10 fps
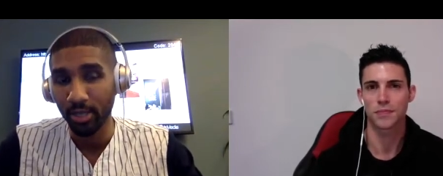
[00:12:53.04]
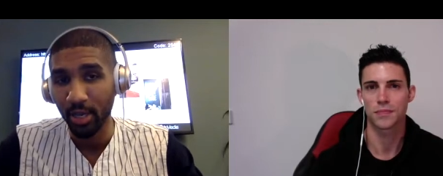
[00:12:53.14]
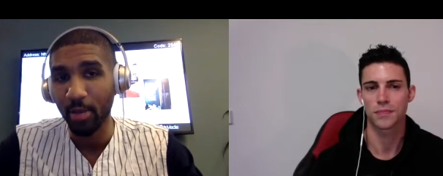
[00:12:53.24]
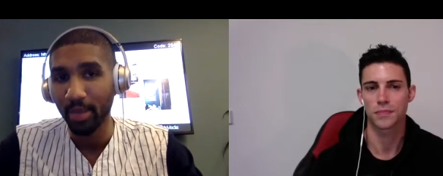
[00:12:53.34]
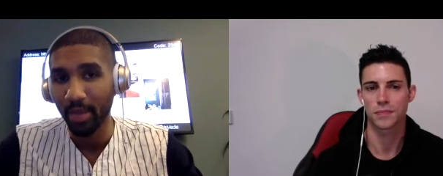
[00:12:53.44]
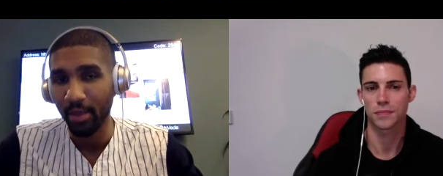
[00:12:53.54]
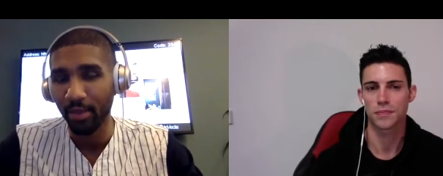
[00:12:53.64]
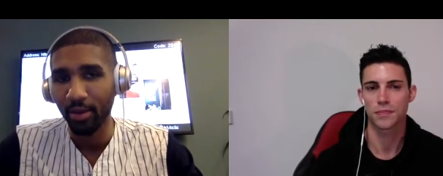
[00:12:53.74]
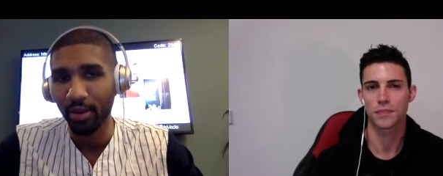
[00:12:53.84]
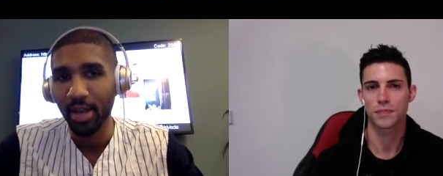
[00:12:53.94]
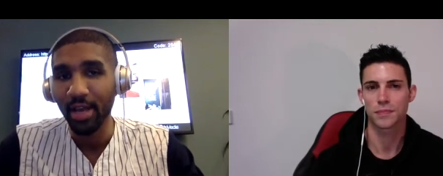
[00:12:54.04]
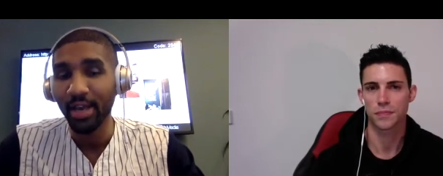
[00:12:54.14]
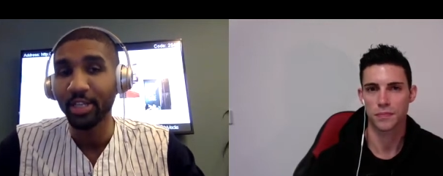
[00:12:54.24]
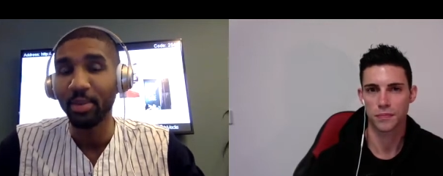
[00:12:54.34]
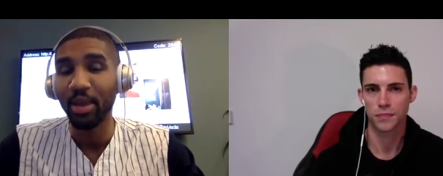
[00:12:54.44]
Speaker 1: come together and to be
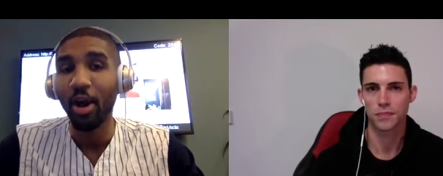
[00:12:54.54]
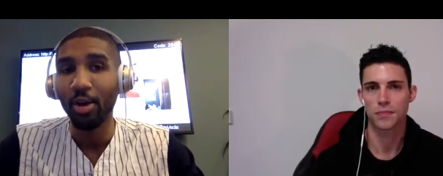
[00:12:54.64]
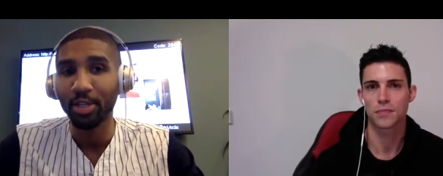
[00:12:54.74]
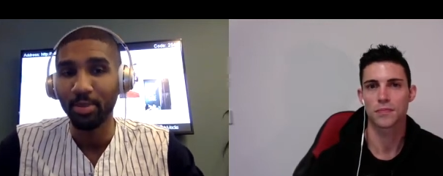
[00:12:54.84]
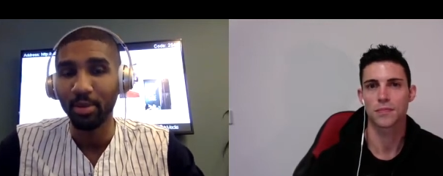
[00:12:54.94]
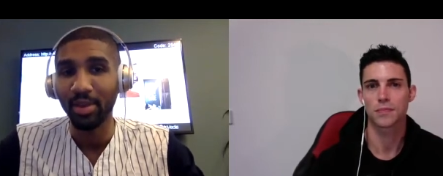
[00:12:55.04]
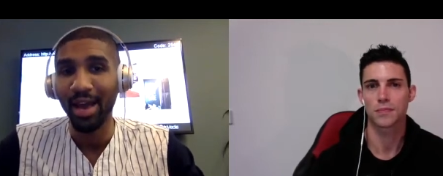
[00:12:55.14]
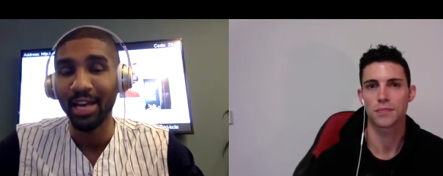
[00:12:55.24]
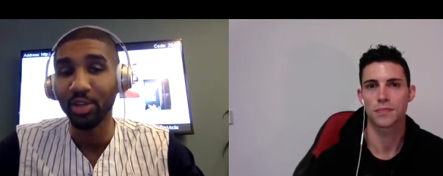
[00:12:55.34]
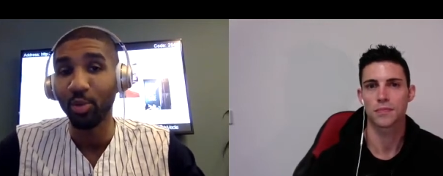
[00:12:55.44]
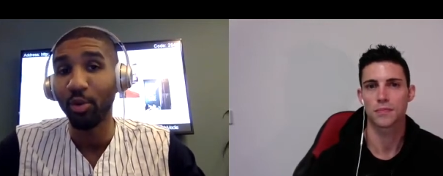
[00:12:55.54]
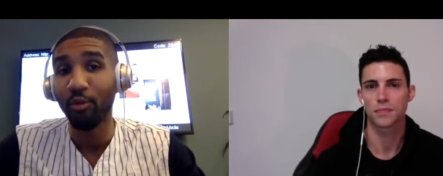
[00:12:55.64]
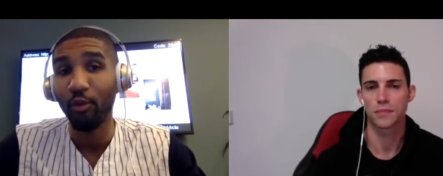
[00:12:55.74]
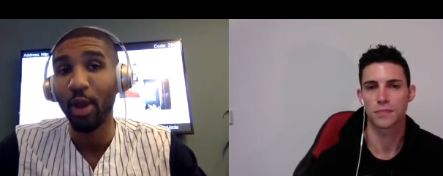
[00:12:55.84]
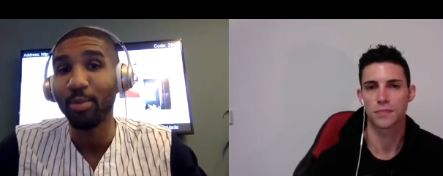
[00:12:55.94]
honest about that and to
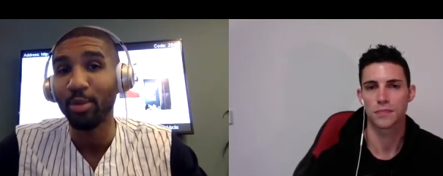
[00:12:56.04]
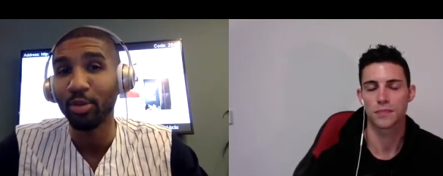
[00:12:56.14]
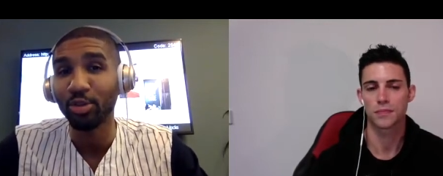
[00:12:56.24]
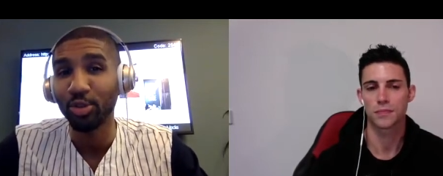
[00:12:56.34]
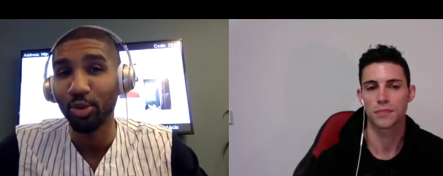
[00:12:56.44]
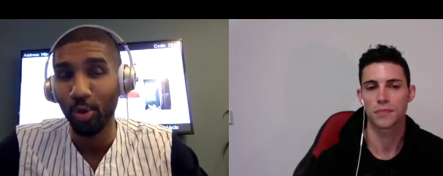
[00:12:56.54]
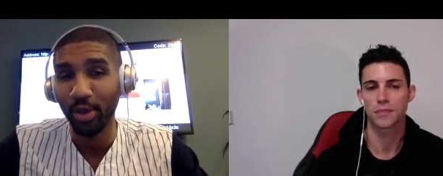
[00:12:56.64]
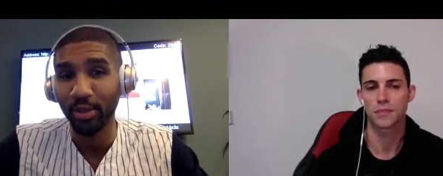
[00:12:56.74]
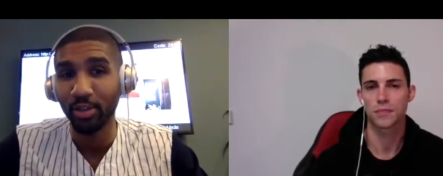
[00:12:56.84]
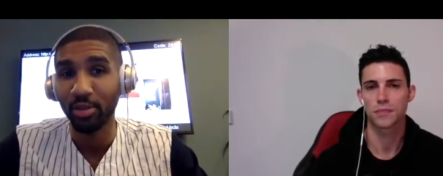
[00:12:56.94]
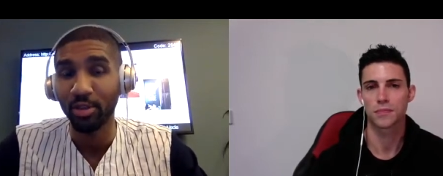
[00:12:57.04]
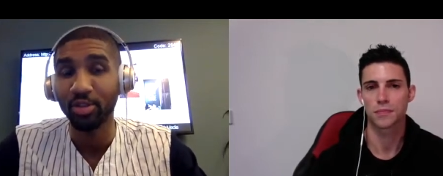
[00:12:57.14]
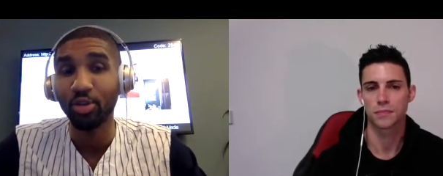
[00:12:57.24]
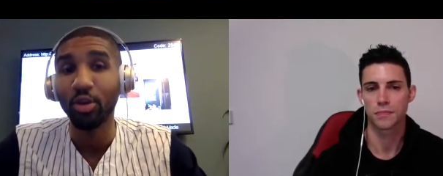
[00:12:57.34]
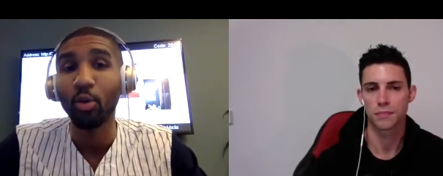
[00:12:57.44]
reframe those stories so that the
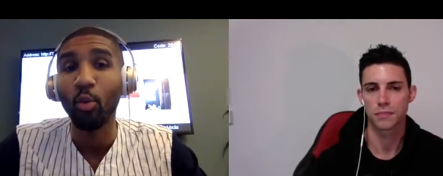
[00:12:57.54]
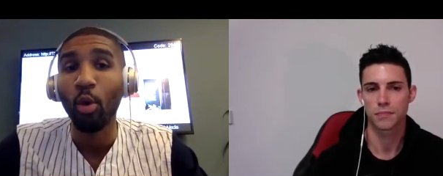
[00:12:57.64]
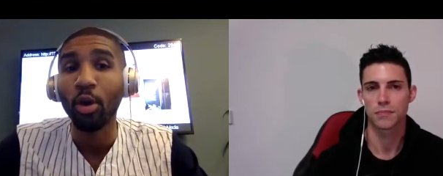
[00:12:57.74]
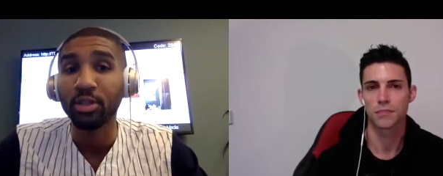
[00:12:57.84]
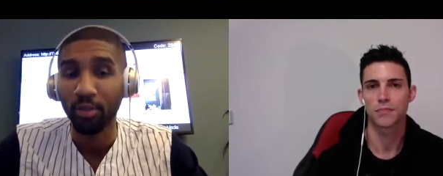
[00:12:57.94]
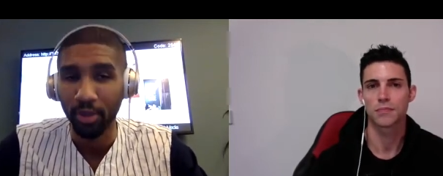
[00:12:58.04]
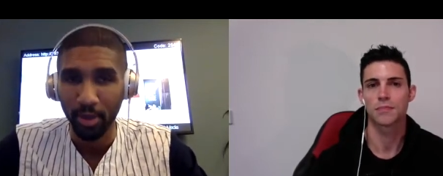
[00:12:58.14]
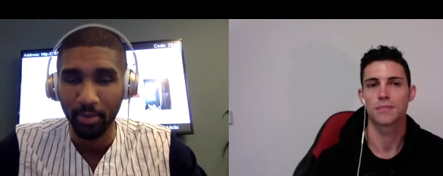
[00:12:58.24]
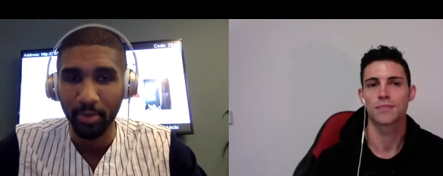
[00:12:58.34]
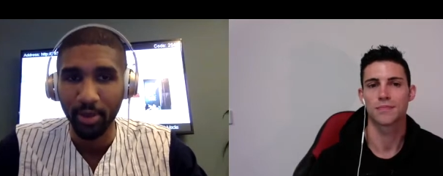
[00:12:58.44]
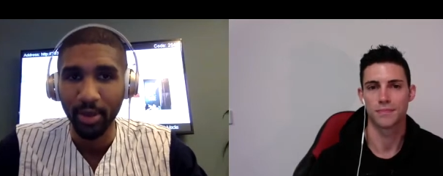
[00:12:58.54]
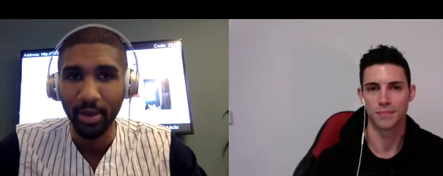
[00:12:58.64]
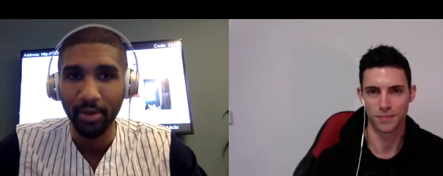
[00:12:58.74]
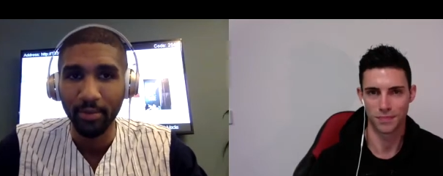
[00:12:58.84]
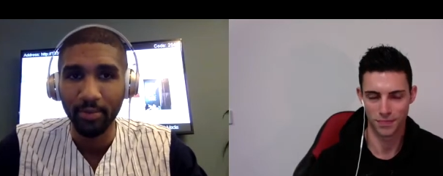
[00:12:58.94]
story works for
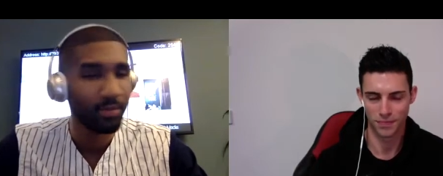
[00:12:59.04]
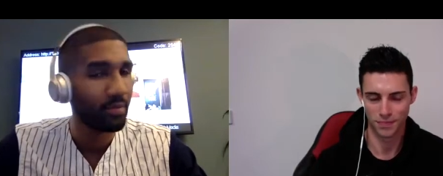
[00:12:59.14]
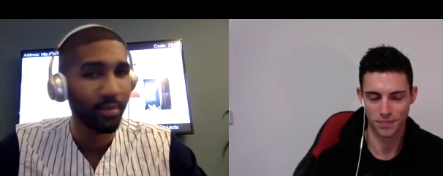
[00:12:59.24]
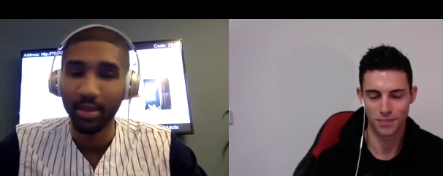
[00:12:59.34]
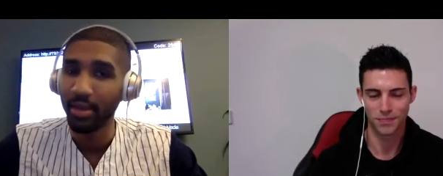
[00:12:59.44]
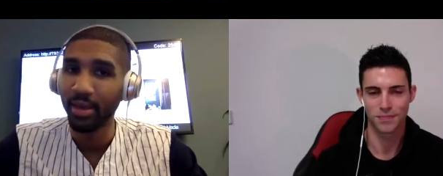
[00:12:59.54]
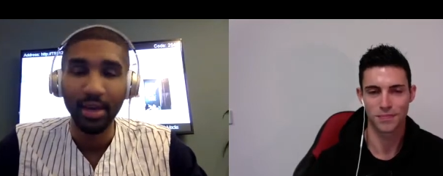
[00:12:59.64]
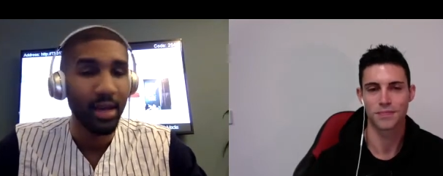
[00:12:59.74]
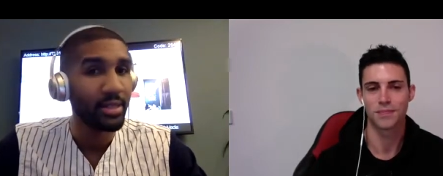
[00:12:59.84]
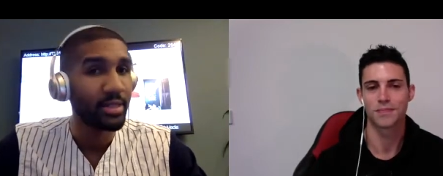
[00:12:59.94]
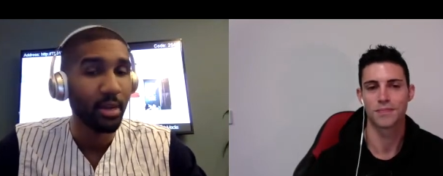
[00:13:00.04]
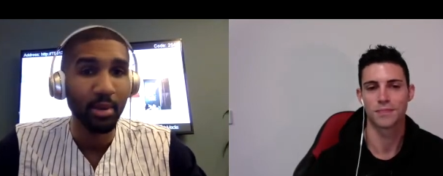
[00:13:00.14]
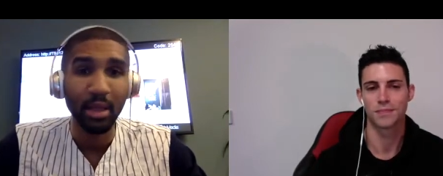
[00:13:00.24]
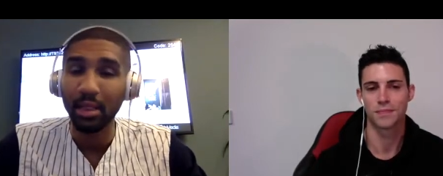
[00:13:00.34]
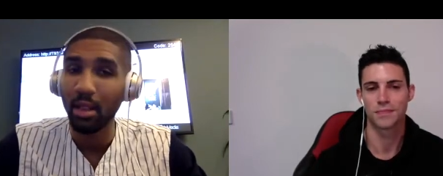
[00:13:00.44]
them, it's going to be a
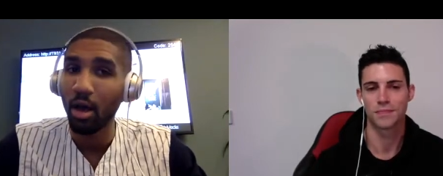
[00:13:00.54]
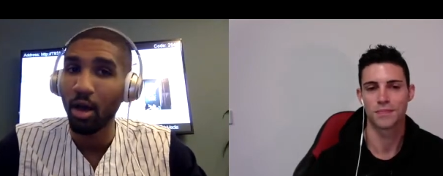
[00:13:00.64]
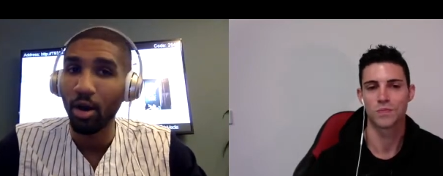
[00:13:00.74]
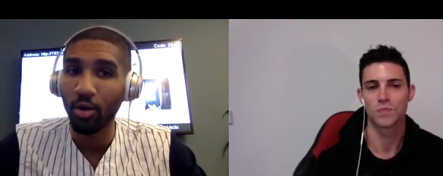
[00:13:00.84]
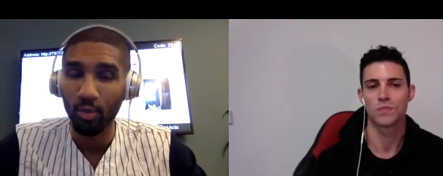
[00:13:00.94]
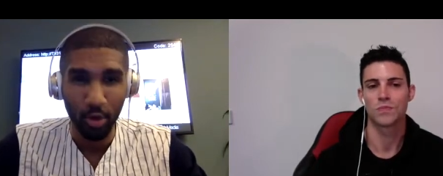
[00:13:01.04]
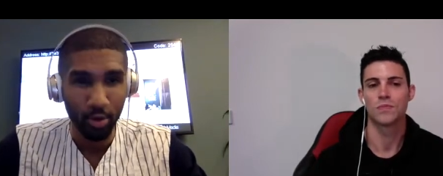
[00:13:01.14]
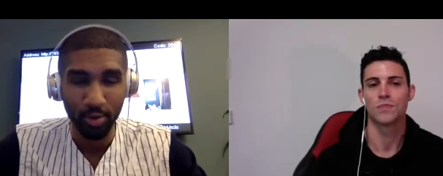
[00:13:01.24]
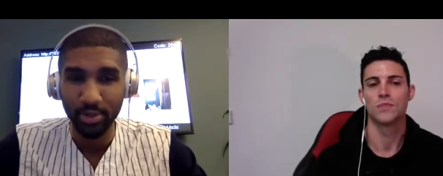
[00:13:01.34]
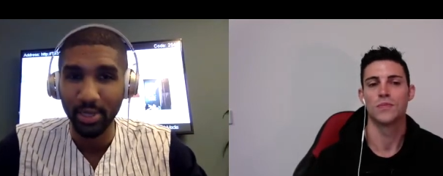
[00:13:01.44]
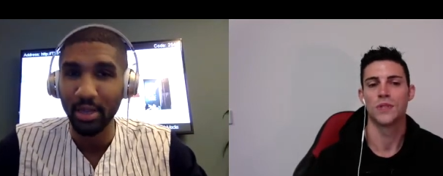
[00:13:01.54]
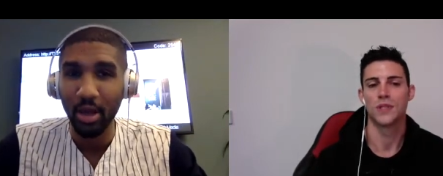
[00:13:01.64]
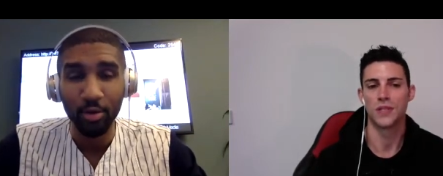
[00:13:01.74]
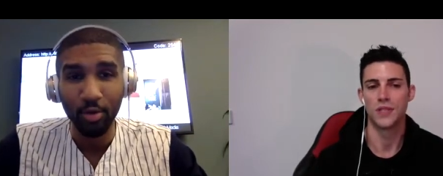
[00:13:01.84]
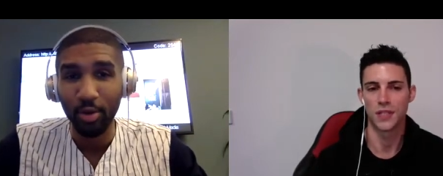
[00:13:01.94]
long road. It's a long
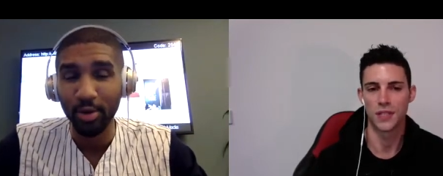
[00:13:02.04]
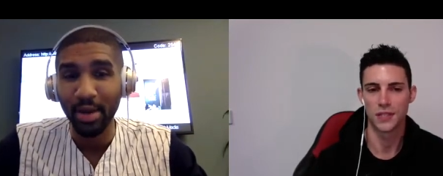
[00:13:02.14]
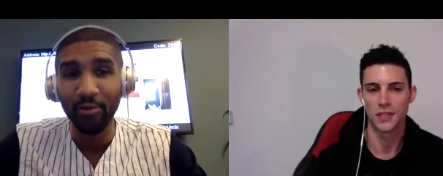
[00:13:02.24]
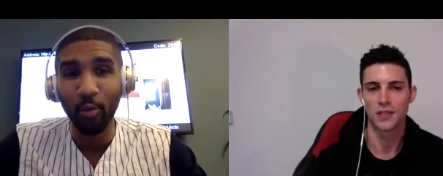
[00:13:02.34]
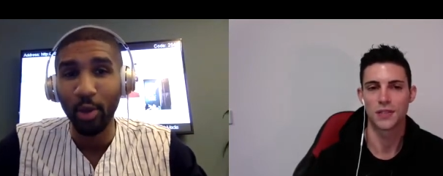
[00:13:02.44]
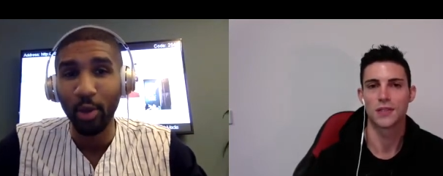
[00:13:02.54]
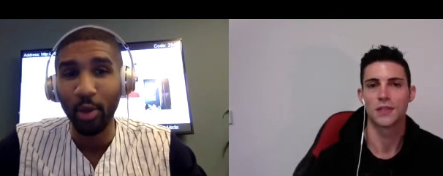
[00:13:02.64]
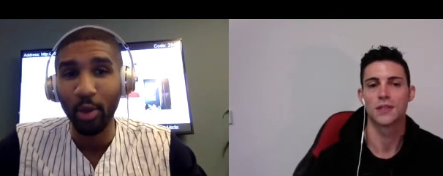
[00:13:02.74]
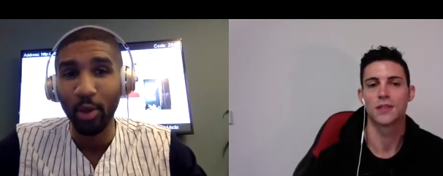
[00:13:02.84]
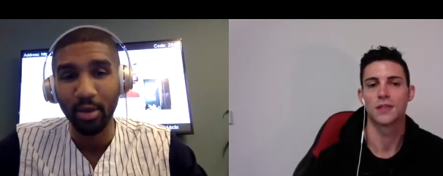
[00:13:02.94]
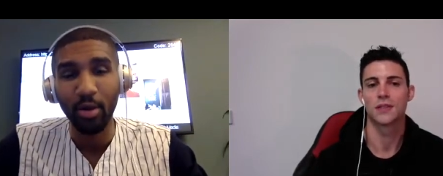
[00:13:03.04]
road. And I've witnessed it